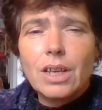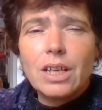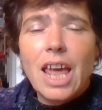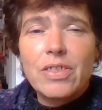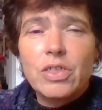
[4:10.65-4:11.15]

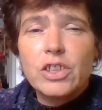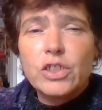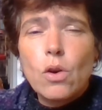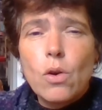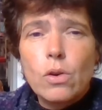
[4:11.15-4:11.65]
like the
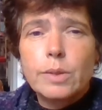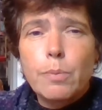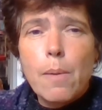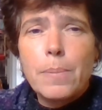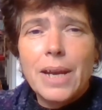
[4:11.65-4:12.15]
sauce
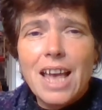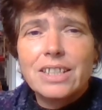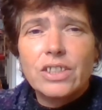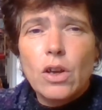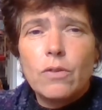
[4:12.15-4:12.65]
probably
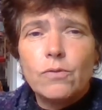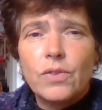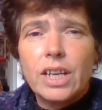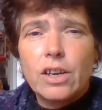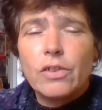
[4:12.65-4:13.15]
has salt and
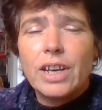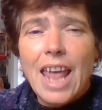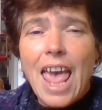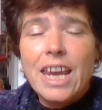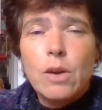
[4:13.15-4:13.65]
vinegar in
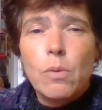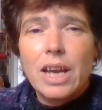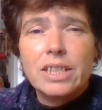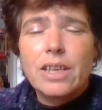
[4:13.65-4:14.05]
it anyway,